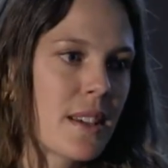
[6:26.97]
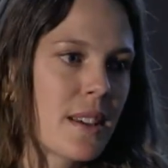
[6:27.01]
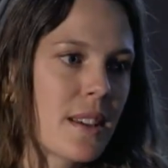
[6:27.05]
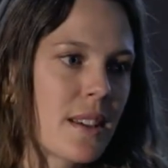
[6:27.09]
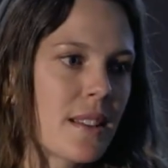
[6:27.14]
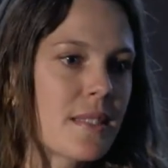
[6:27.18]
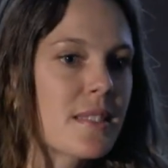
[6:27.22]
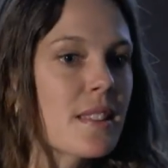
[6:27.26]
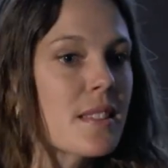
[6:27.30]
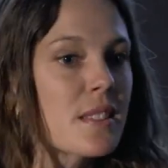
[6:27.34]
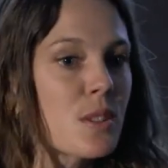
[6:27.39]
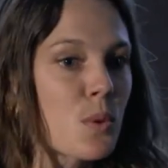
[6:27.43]

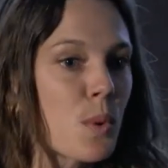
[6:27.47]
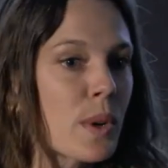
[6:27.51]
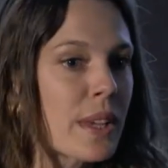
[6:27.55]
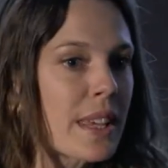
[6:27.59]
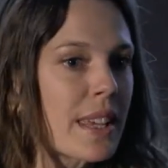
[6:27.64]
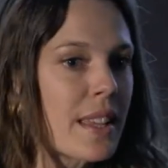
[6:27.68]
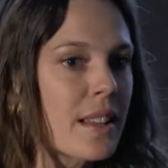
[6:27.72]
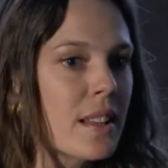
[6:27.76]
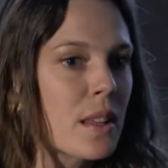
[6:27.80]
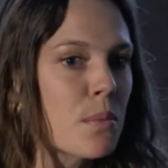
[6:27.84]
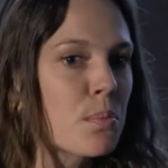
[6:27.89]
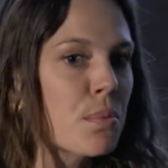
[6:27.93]
It's a
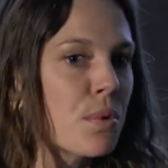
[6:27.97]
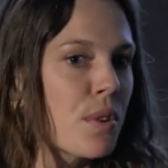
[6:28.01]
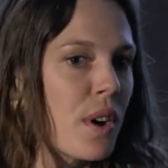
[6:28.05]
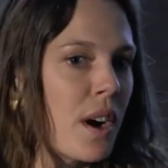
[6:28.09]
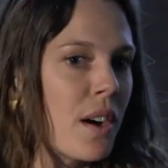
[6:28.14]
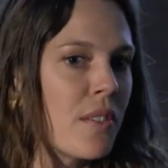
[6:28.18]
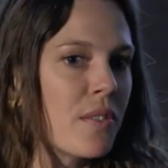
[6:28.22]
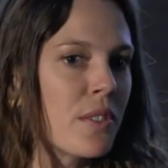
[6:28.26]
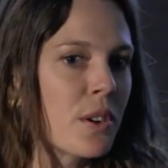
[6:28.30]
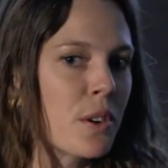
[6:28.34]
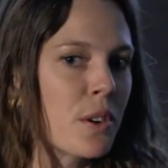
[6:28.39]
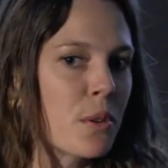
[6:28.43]
Swahili
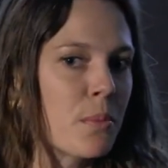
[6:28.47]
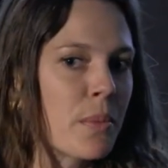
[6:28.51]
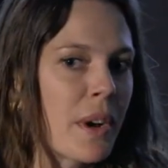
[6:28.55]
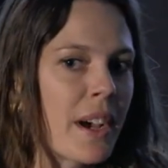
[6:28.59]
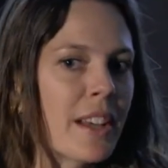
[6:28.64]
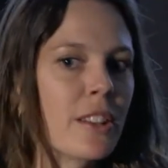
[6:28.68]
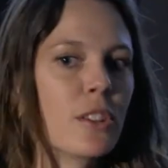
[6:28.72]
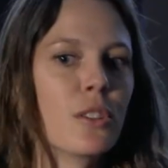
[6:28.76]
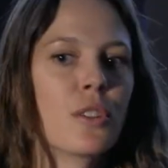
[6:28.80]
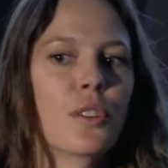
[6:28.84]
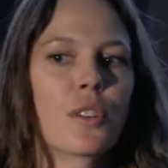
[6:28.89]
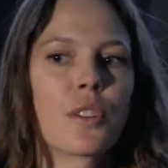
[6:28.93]
proverb I
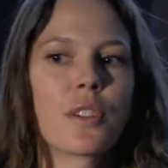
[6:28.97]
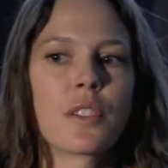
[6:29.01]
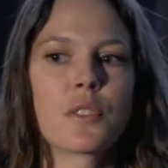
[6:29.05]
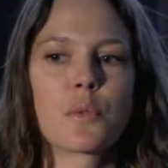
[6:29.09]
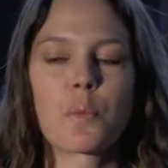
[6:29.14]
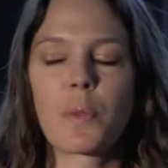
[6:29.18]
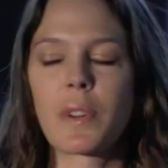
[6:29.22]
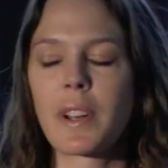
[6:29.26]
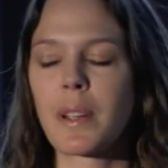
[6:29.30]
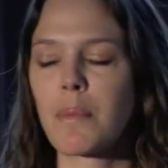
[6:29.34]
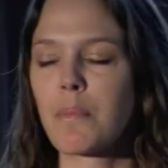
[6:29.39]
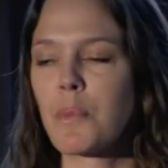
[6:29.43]
learned
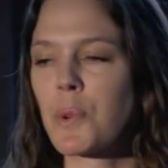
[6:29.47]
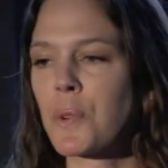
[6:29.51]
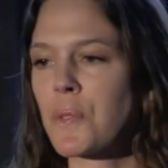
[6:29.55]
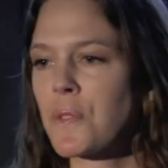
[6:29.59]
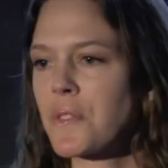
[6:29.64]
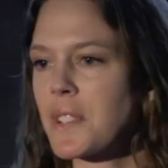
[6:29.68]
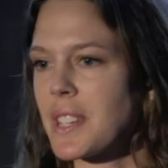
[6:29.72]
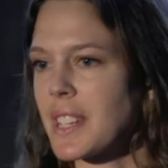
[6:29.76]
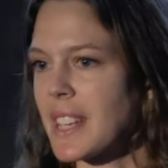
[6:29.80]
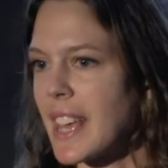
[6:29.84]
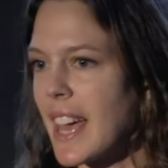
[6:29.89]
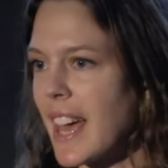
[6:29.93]
when I moved
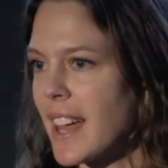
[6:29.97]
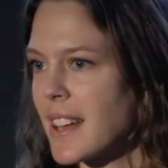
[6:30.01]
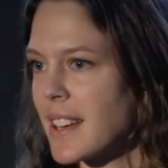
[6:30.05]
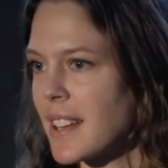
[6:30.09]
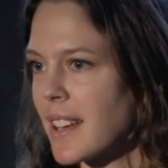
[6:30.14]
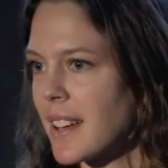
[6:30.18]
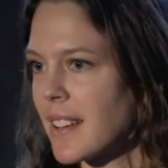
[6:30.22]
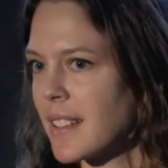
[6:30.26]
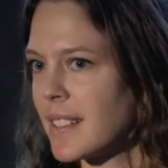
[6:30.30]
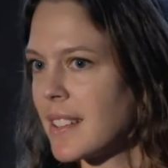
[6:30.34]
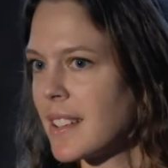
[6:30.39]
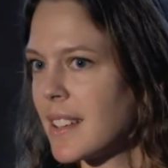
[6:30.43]
to
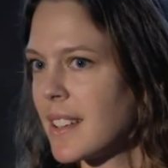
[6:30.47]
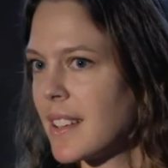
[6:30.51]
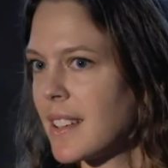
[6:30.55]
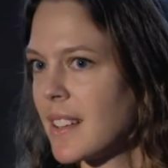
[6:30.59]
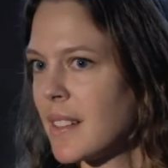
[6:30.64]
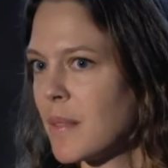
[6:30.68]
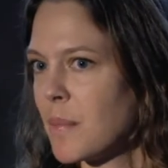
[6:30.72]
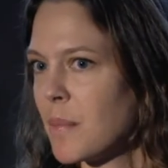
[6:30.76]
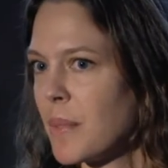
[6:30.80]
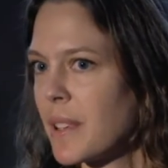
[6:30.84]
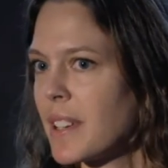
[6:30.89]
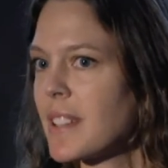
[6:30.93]
Kenya,
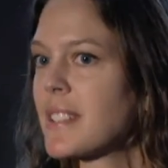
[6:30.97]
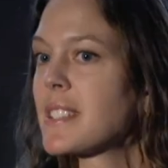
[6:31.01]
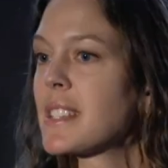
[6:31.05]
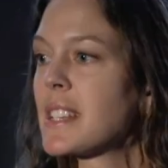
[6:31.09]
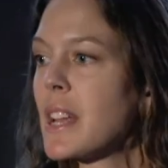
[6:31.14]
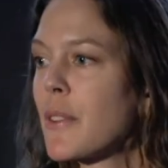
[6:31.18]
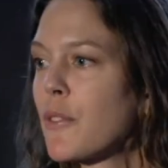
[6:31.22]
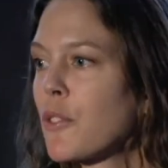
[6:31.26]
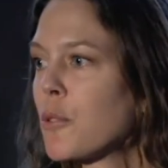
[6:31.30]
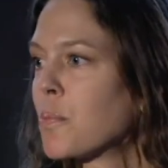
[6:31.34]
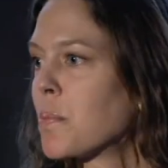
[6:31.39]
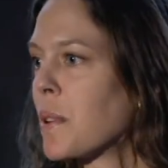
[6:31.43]
but it's
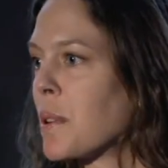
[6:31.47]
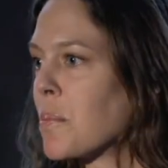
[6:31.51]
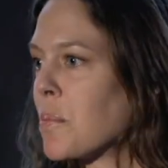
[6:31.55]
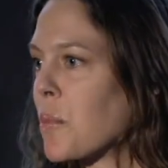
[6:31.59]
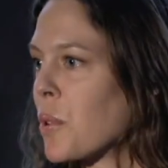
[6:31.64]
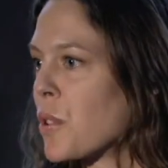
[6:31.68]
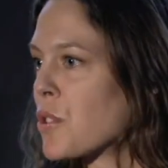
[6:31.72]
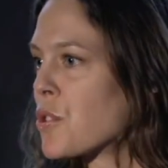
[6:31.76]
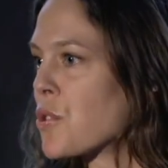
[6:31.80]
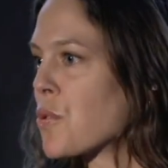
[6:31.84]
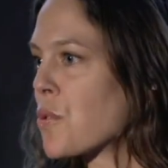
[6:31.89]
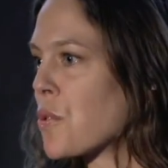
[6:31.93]
never been
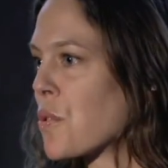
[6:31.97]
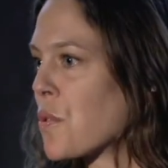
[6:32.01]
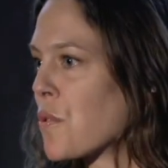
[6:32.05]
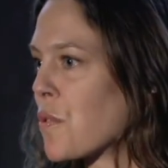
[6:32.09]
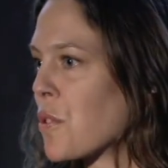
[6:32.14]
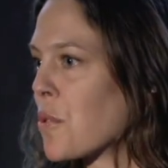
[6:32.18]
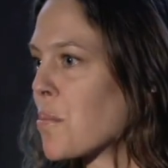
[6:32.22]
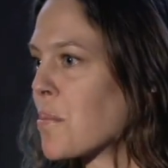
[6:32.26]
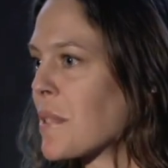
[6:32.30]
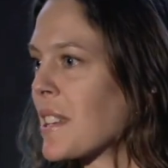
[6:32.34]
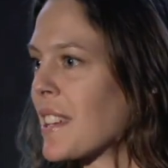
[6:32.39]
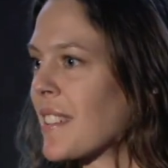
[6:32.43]
more true
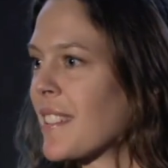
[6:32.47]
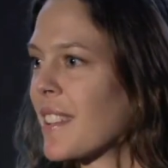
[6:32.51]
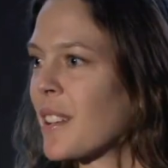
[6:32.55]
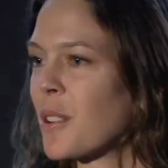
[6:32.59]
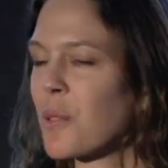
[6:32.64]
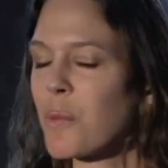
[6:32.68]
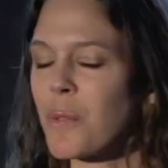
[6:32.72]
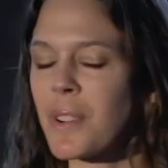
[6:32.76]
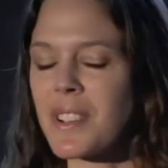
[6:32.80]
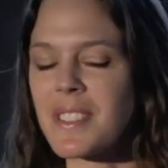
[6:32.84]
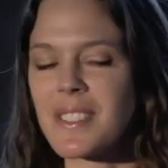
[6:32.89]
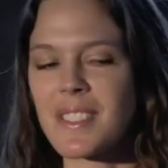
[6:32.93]
for me than it
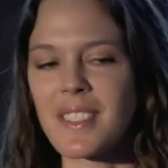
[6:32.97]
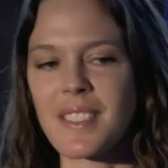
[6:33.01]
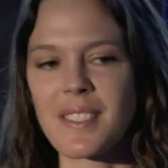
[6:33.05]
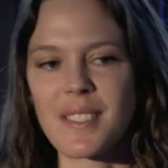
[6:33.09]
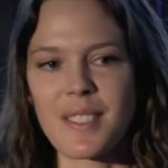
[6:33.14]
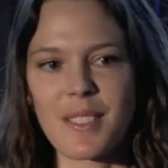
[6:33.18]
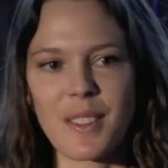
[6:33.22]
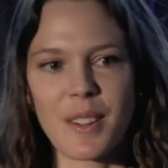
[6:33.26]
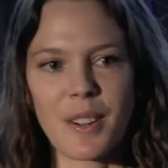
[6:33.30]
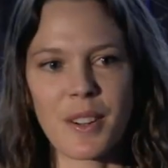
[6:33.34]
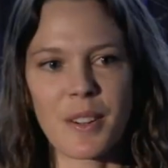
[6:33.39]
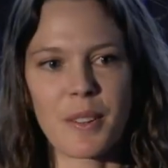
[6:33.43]
was this
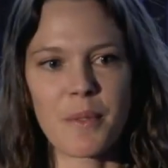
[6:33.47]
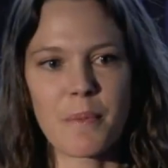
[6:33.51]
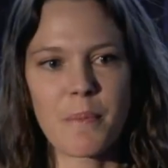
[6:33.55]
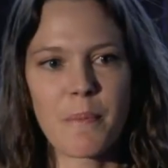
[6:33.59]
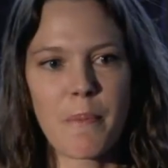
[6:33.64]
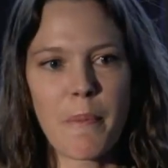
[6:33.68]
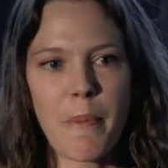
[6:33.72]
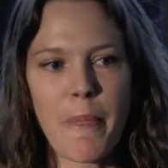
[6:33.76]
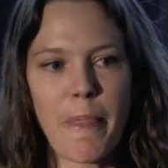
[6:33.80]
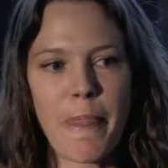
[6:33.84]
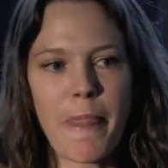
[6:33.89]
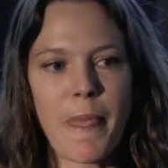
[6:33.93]
year.
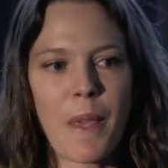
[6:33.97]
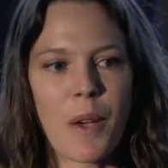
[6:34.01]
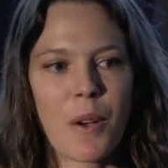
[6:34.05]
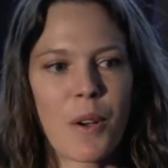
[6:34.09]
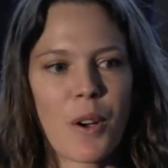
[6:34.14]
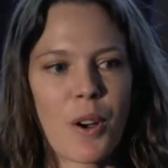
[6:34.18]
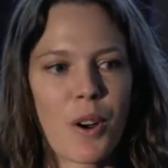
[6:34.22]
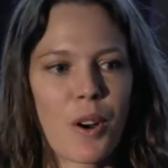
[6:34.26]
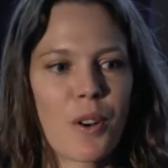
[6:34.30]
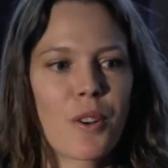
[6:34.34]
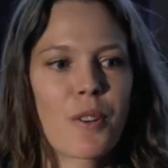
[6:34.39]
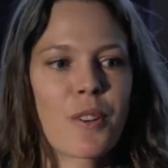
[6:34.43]

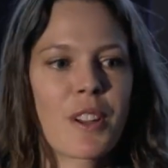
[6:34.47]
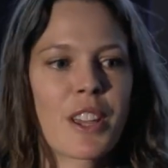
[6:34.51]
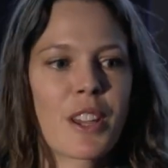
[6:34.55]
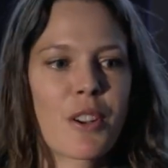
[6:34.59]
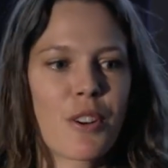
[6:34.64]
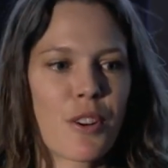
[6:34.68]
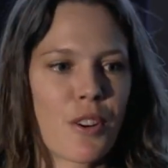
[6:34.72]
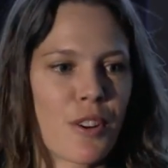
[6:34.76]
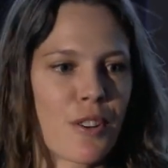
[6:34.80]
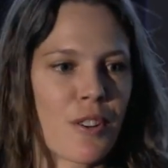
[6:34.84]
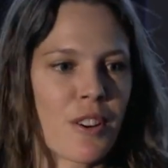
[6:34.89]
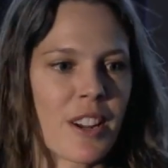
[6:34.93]
Hurry,
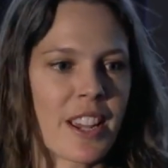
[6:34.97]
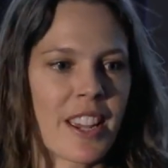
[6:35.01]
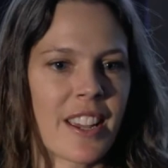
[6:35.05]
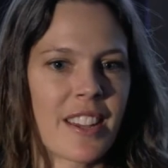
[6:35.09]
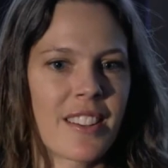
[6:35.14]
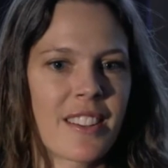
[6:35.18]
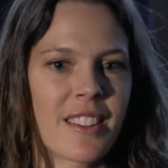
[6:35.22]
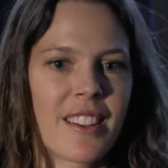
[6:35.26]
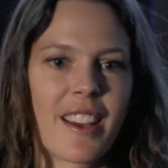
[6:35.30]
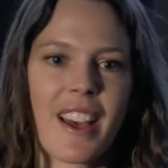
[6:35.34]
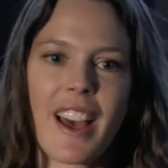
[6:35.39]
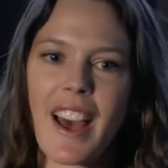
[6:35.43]
hurry
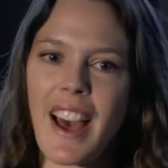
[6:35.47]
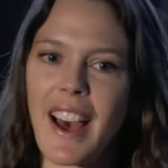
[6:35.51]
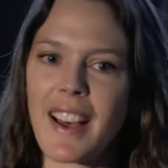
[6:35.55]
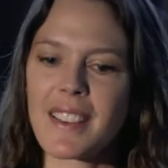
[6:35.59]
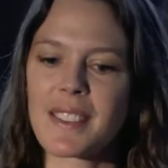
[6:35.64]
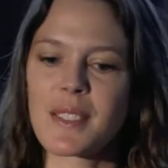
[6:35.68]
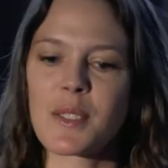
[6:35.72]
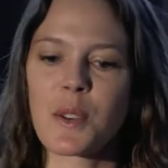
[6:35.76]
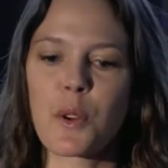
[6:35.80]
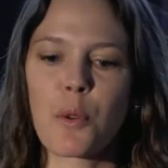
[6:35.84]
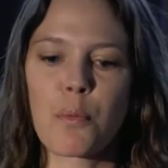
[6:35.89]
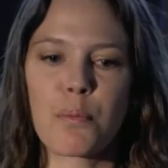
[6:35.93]

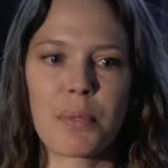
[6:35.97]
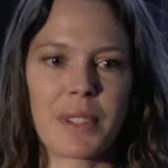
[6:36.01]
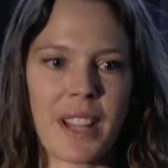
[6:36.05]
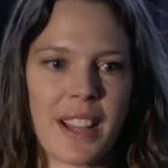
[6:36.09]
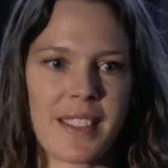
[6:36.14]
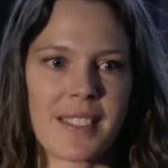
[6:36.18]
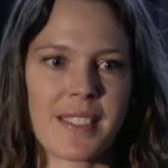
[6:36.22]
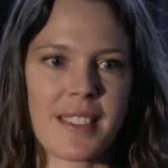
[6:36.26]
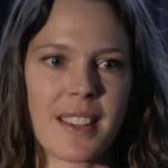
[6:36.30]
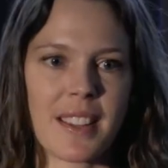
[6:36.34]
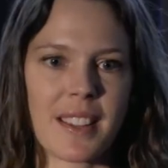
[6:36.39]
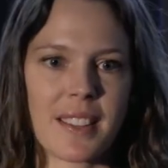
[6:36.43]
has no
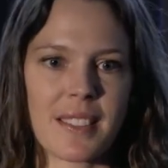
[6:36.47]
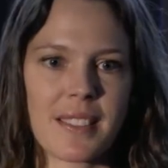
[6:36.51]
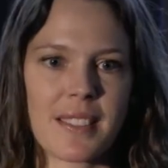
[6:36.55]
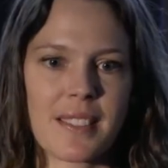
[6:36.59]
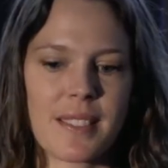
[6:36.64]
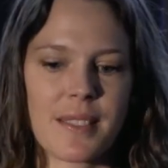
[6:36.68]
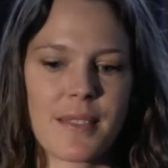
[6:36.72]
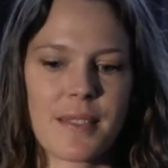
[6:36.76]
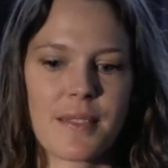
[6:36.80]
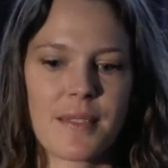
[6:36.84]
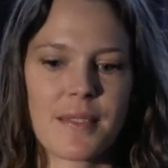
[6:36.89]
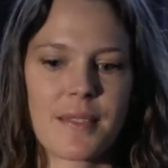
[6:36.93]
blessings.